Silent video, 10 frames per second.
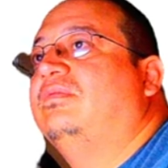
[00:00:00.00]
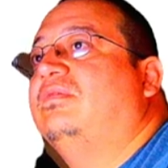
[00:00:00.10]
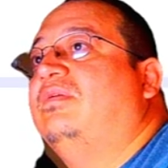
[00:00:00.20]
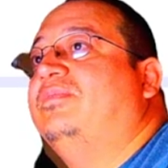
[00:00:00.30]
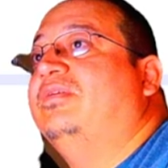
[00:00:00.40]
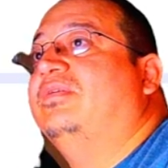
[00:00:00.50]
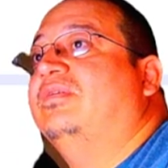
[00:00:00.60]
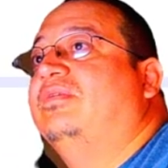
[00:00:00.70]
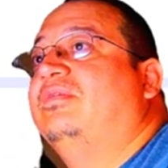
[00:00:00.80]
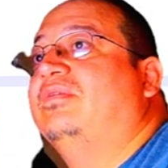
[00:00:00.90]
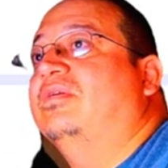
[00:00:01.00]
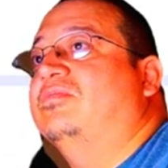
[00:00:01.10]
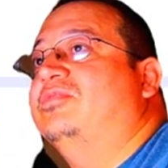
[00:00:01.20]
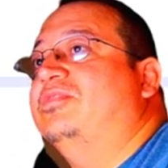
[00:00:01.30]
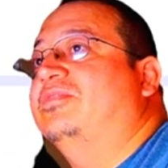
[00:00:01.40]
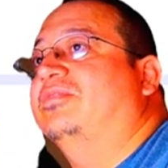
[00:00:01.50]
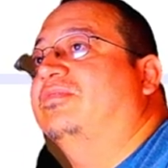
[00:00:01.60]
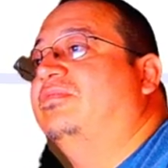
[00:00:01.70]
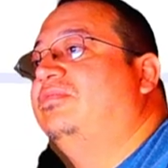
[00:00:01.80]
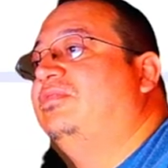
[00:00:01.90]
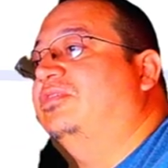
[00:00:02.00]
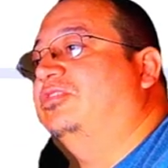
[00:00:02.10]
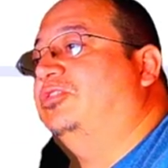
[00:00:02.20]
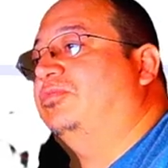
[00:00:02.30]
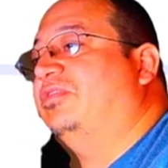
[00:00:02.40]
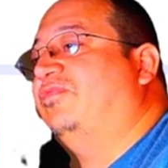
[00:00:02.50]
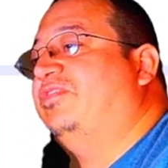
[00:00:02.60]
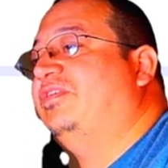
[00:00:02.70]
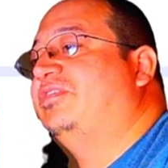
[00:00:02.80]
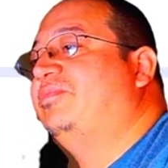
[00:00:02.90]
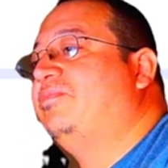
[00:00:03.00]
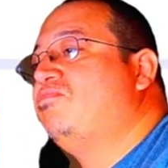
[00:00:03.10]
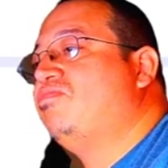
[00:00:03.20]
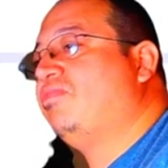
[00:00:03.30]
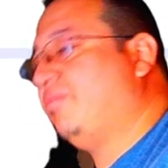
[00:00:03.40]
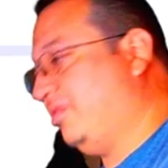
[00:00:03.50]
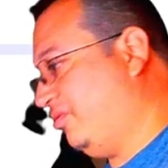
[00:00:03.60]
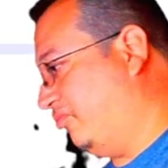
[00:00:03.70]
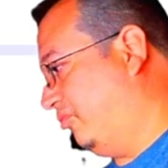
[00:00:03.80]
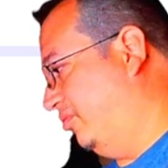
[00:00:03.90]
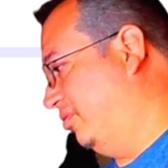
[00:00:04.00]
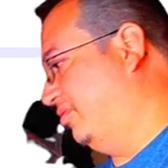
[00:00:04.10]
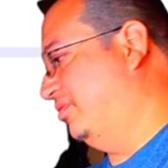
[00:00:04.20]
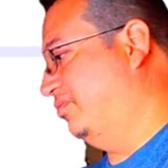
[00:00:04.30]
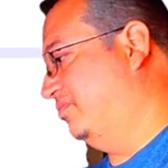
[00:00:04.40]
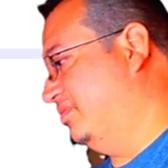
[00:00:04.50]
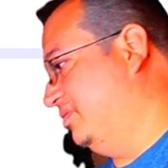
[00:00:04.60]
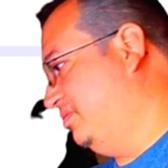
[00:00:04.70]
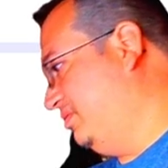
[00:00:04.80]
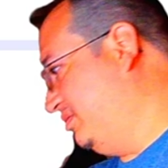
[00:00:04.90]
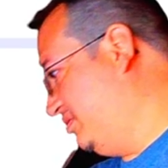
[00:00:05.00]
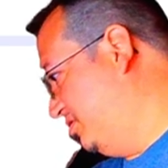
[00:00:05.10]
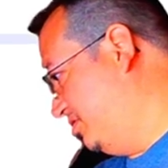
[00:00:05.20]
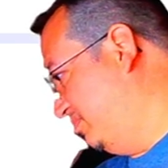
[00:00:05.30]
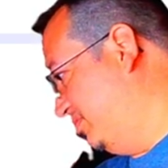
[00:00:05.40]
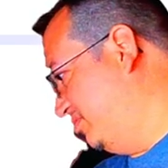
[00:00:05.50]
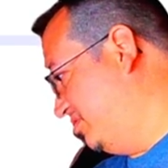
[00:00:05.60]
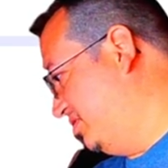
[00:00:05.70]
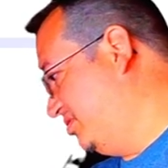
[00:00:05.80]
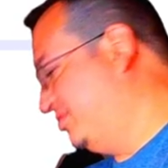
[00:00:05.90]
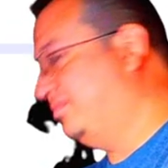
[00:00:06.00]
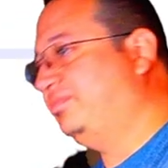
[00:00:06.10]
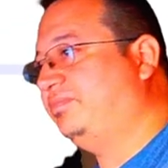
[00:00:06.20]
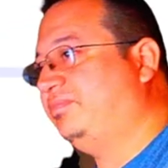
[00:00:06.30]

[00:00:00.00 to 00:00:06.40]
Copy it. Go to your gunjoy config. We're going to go with system under system.